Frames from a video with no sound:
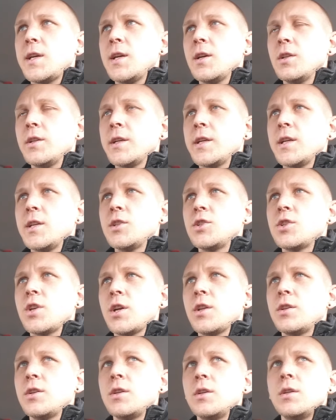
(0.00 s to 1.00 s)
killing each
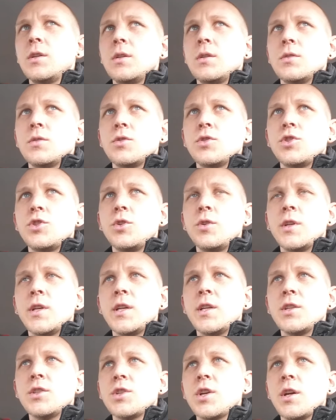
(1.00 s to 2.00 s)
other,
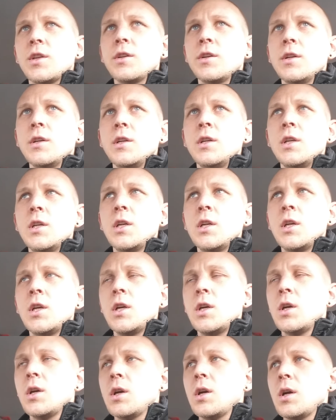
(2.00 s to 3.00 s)
shooting each other.
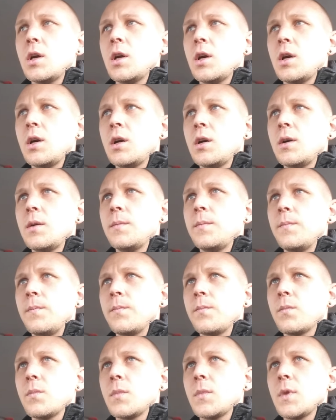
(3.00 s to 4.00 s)

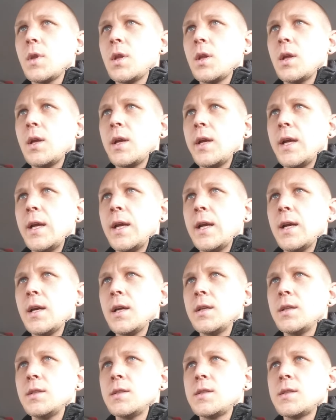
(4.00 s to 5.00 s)
Um,
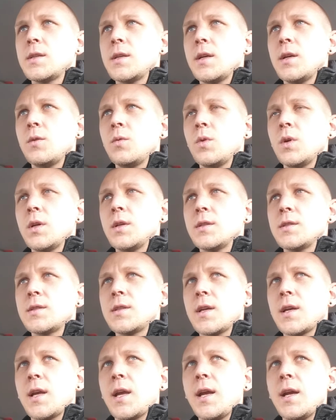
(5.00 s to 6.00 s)
and it was
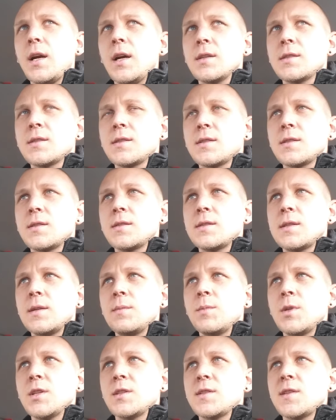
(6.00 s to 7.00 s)
the chaos
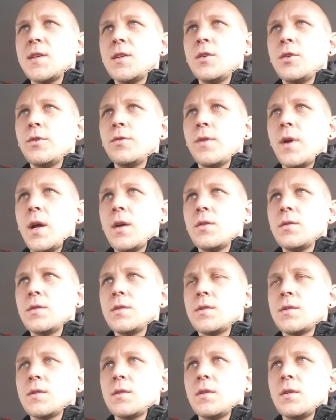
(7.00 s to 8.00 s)
seemed to center
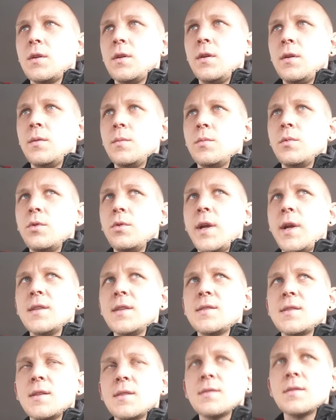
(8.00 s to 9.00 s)
around um,
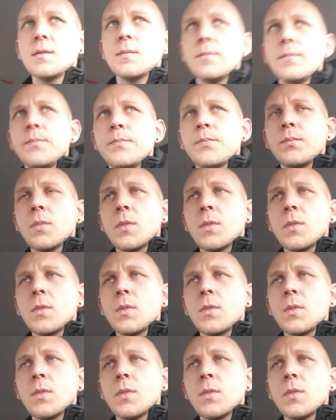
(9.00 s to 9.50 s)
racism.